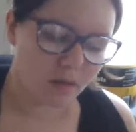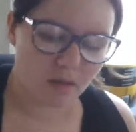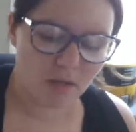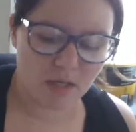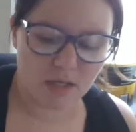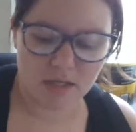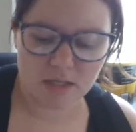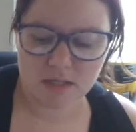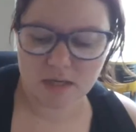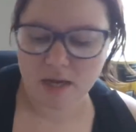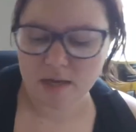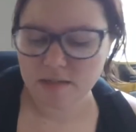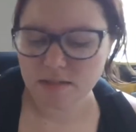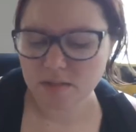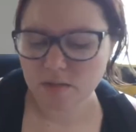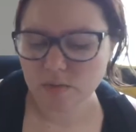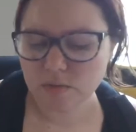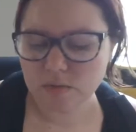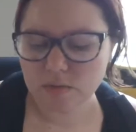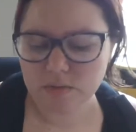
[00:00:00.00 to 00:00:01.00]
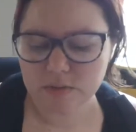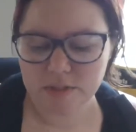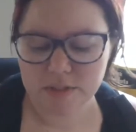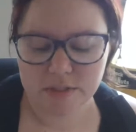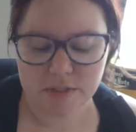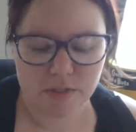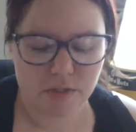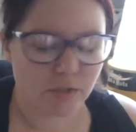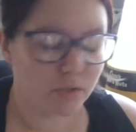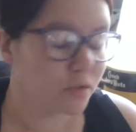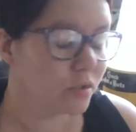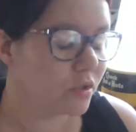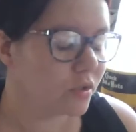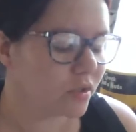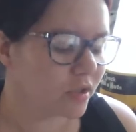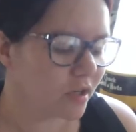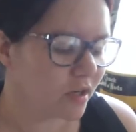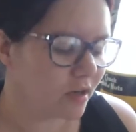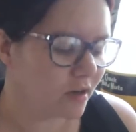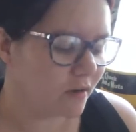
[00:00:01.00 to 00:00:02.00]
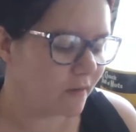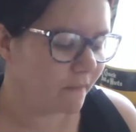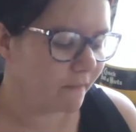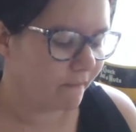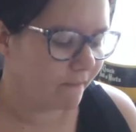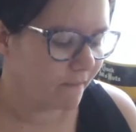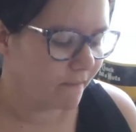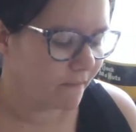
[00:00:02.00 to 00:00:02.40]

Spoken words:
in high school in junior year